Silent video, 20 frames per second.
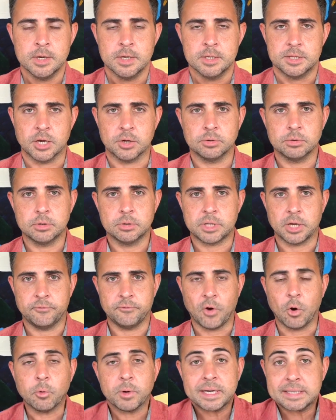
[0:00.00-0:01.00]
they've
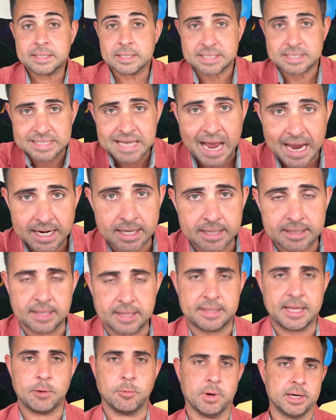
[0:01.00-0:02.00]
already decided
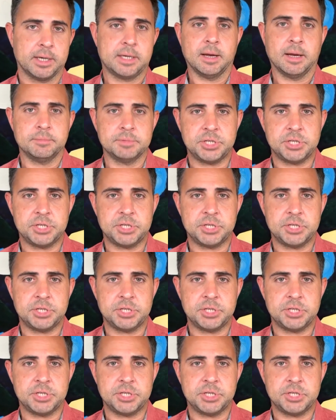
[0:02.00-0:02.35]
that they want to come